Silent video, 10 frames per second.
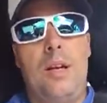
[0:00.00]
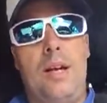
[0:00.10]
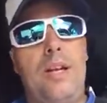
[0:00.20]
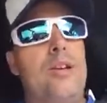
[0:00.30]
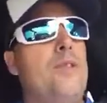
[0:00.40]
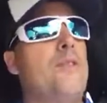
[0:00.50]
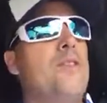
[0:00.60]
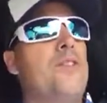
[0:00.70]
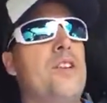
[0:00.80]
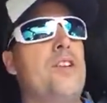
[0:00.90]
Hey, do you ever
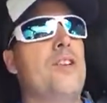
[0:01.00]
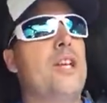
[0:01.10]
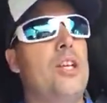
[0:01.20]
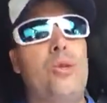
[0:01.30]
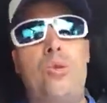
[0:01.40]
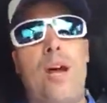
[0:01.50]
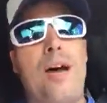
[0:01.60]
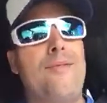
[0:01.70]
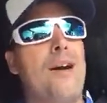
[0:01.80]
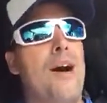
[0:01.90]
feel like you
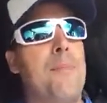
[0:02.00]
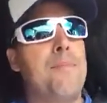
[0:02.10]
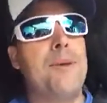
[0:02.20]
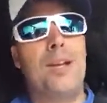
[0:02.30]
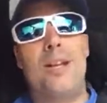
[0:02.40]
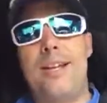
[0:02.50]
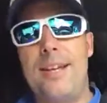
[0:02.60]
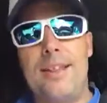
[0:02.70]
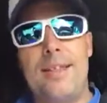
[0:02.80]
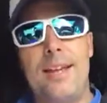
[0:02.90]
have a
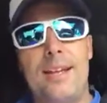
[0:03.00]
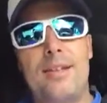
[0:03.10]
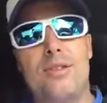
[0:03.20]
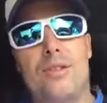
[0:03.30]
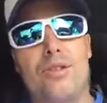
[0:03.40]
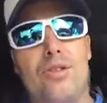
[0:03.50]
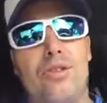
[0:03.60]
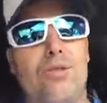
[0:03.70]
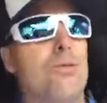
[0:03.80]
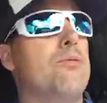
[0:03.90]
million things to
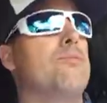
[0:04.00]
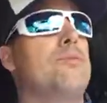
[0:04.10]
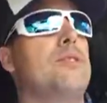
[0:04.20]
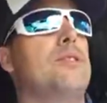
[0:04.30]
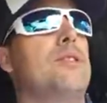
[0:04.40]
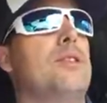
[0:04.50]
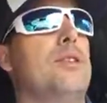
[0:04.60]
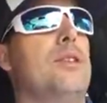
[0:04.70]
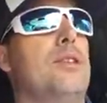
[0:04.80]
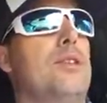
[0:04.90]
do?
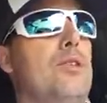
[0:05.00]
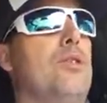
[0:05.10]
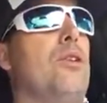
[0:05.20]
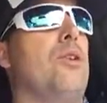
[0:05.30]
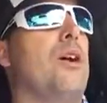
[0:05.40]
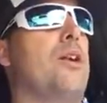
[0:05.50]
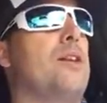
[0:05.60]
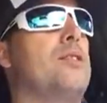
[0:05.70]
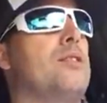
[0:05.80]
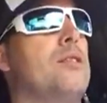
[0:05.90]
You know how
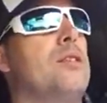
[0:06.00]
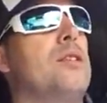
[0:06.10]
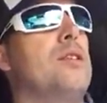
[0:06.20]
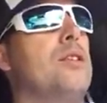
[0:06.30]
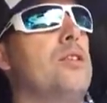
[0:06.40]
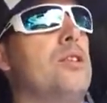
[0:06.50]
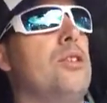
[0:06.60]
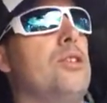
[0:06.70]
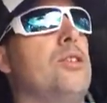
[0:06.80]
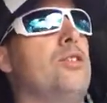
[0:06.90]
it is.
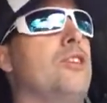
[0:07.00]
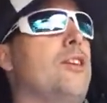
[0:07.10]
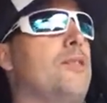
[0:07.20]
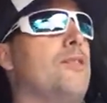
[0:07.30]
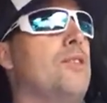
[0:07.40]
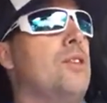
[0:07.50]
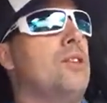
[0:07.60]
You have